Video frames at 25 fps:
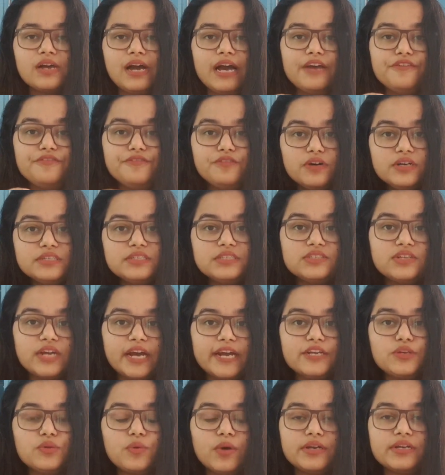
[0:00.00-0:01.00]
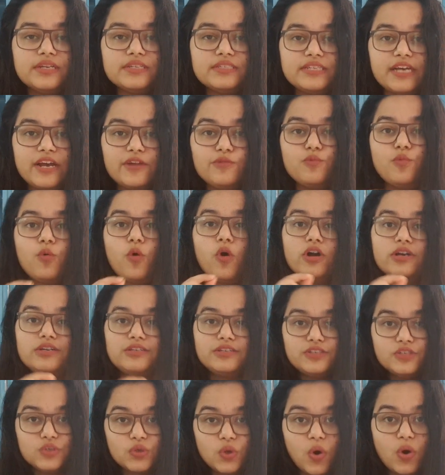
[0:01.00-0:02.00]
I first try to understand
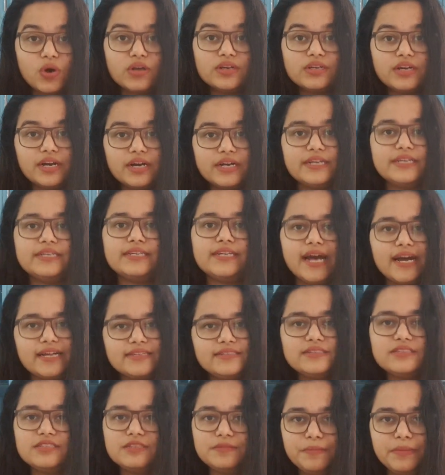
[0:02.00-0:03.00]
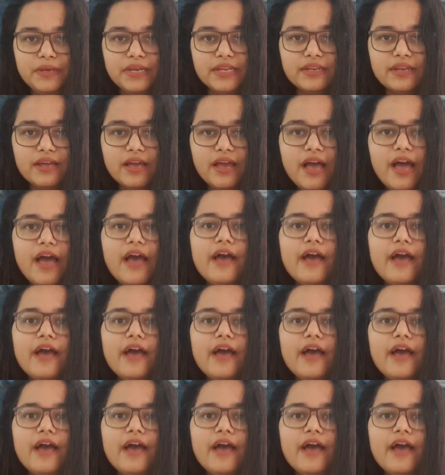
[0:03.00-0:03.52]
what non-current assets mean.